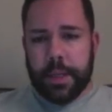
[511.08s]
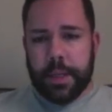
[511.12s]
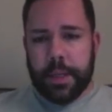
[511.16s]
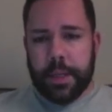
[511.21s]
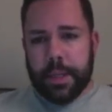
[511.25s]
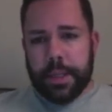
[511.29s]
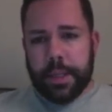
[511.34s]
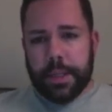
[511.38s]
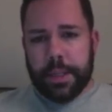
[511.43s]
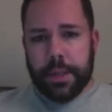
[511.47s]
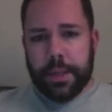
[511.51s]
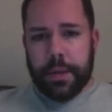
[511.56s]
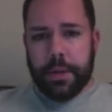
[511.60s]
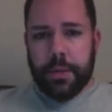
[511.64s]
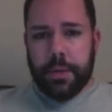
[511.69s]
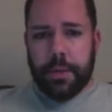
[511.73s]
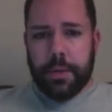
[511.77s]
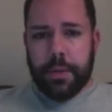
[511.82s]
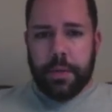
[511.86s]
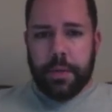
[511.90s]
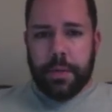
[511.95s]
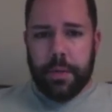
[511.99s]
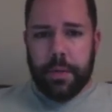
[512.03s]

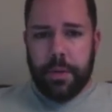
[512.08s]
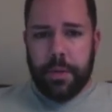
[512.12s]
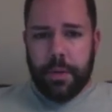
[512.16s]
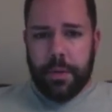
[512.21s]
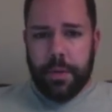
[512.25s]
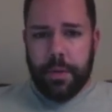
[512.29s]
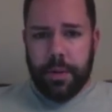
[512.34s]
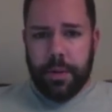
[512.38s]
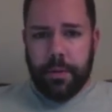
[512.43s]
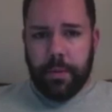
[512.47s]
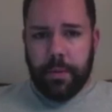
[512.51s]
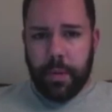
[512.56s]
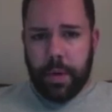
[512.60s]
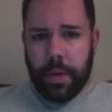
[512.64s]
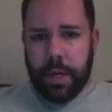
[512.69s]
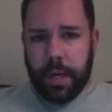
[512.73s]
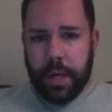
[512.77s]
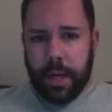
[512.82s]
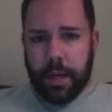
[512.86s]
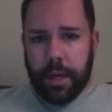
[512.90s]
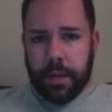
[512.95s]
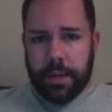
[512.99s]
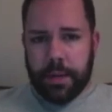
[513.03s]
So the
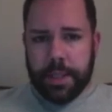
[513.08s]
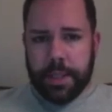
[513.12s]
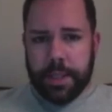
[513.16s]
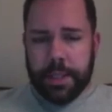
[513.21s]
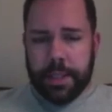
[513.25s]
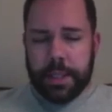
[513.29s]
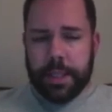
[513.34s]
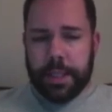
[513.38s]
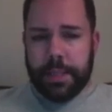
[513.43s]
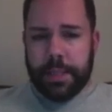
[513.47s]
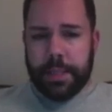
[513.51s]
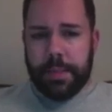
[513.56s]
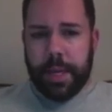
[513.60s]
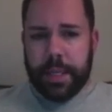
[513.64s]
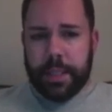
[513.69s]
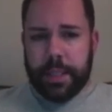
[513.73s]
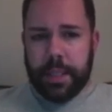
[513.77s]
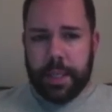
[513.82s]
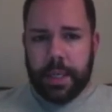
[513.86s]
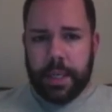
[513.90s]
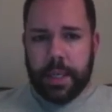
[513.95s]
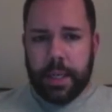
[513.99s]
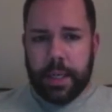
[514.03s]
$40 is
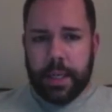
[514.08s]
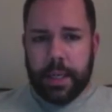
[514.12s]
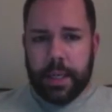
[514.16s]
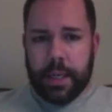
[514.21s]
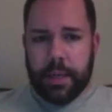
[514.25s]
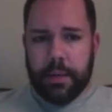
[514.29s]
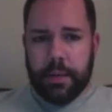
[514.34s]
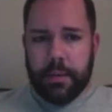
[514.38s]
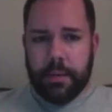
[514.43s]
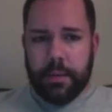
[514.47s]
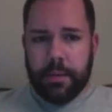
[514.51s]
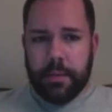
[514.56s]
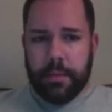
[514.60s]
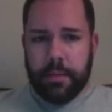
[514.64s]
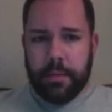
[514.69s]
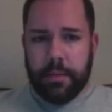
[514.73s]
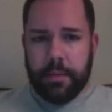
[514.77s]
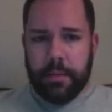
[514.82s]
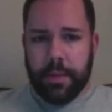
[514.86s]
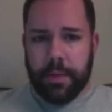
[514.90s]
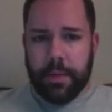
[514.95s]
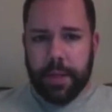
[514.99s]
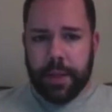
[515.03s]
expecting
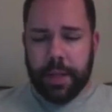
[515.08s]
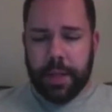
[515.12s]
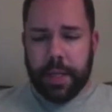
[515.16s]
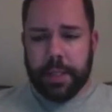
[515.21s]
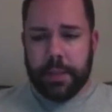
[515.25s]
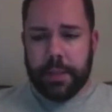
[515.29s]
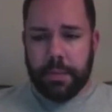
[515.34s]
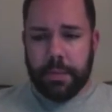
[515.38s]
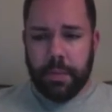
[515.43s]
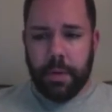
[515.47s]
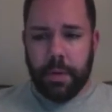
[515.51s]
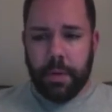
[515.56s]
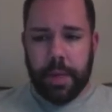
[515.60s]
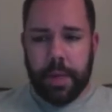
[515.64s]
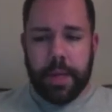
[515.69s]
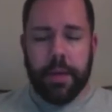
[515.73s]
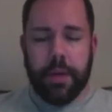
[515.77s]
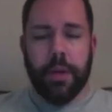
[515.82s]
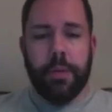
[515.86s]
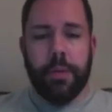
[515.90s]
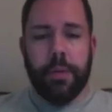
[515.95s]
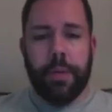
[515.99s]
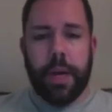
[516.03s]
that that's what my
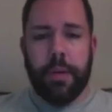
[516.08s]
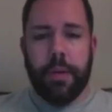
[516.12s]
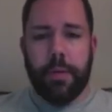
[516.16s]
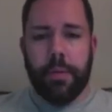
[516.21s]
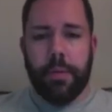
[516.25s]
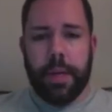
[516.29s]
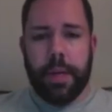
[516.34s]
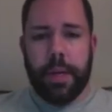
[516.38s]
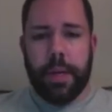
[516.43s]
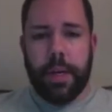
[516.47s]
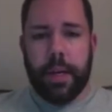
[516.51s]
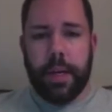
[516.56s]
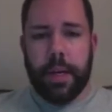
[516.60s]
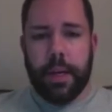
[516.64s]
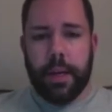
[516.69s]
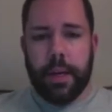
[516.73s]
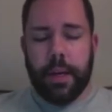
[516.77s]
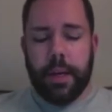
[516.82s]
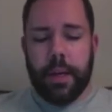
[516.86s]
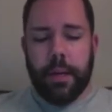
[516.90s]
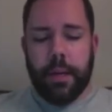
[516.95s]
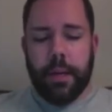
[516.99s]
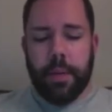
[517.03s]
copay will be.
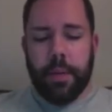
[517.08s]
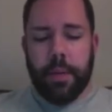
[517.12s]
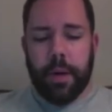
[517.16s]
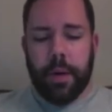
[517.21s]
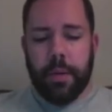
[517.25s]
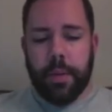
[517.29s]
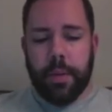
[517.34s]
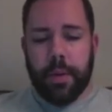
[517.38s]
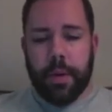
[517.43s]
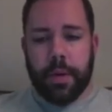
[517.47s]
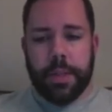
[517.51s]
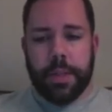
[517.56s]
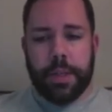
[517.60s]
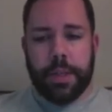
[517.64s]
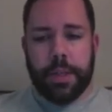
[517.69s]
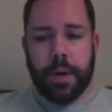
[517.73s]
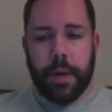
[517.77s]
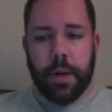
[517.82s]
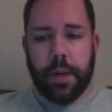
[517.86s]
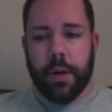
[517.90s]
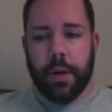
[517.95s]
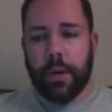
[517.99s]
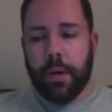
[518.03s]
But with her
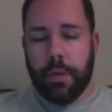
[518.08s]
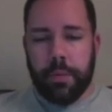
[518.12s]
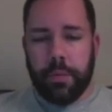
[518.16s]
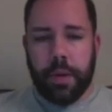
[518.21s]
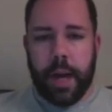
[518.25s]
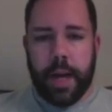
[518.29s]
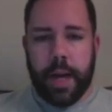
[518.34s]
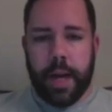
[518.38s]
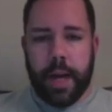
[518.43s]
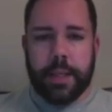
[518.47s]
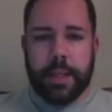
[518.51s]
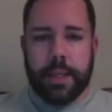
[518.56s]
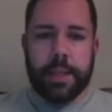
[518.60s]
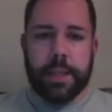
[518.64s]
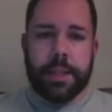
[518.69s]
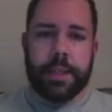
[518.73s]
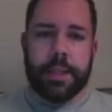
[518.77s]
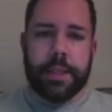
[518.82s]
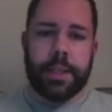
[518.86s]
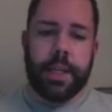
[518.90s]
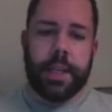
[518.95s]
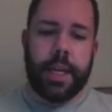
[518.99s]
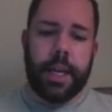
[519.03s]
starting her own
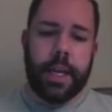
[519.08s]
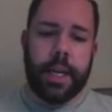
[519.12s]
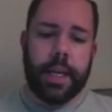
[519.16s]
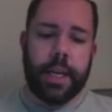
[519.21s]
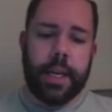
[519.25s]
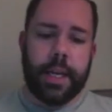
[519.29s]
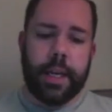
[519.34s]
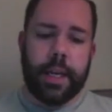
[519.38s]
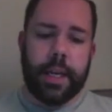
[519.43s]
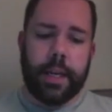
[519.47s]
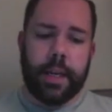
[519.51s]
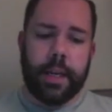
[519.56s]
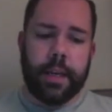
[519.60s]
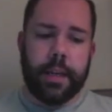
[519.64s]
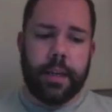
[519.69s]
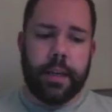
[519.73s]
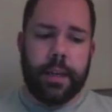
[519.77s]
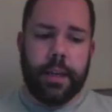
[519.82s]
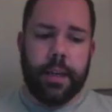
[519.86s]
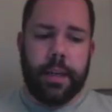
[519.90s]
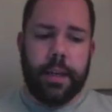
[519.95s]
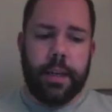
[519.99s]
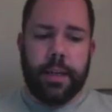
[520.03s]
practice, and
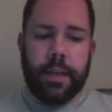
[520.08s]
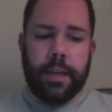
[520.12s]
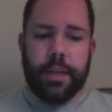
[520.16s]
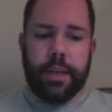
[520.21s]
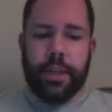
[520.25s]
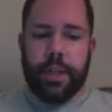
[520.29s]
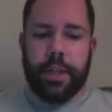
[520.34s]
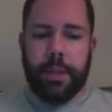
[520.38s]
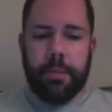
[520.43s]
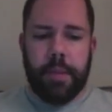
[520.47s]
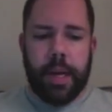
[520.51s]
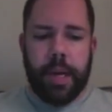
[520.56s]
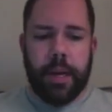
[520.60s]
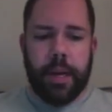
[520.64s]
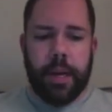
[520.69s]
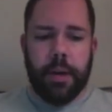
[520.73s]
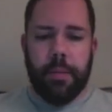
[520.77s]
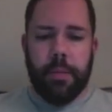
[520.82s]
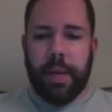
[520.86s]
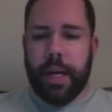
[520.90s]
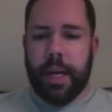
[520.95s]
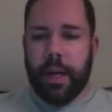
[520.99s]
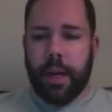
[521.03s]
she may or
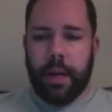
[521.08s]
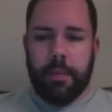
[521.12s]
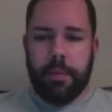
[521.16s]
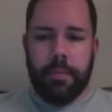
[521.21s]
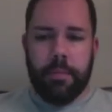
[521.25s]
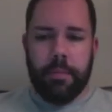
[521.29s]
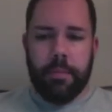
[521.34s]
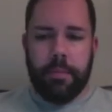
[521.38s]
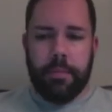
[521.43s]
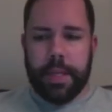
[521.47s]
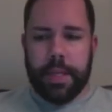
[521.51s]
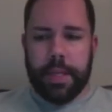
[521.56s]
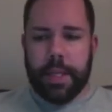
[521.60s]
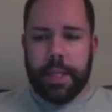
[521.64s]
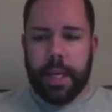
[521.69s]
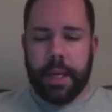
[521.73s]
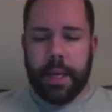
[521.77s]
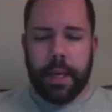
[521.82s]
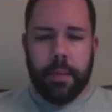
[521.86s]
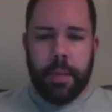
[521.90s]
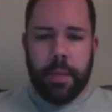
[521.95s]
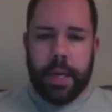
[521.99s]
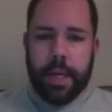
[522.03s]
may not be
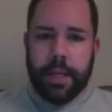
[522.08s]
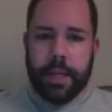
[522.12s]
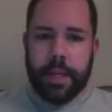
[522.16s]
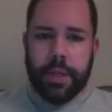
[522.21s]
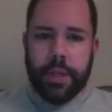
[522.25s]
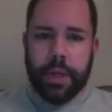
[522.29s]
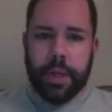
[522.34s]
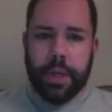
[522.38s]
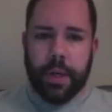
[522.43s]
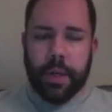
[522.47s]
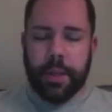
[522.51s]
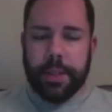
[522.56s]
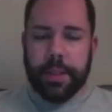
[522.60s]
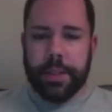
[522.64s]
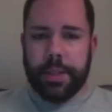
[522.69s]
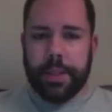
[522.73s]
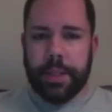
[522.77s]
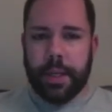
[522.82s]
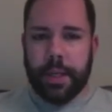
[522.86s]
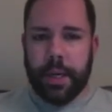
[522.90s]
taking my insurance,